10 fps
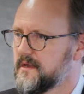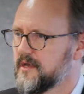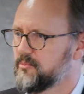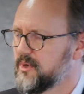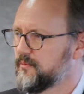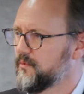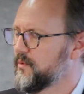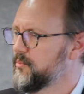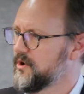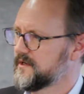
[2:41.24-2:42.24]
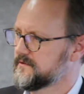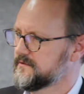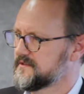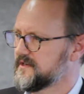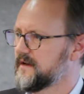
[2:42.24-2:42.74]
And people will point
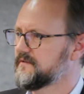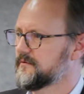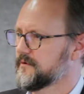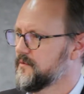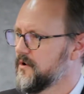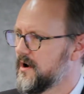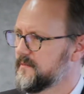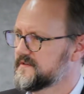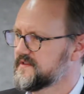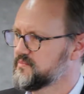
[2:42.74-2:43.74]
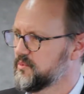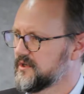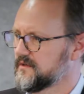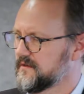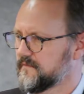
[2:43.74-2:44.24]
to safety requirements as
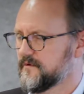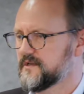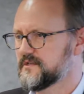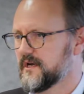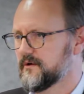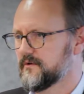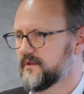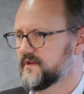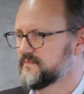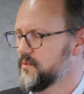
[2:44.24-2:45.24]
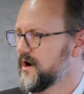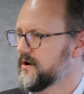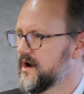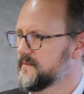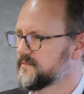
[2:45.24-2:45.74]
being the differentiator in those
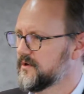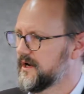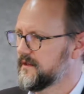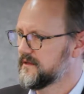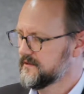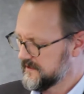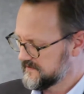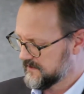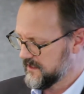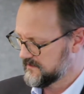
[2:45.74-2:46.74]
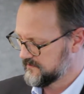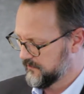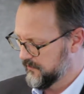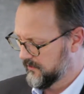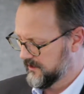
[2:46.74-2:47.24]
programs, but I don't think that's the case at
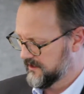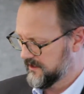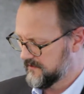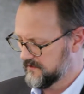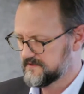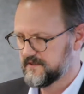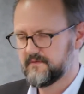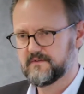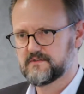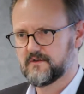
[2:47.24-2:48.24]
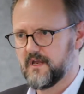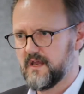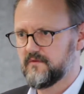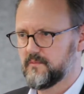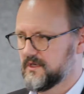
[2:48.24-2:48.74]
all, and I don't think safety should
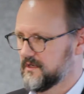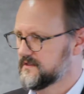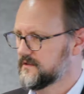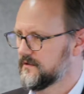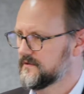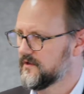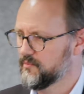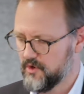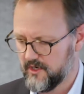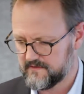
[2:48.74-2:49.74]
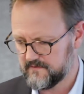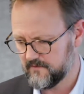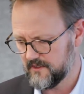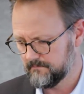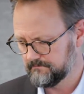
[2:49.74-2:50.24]
ever be an excuse on productivity.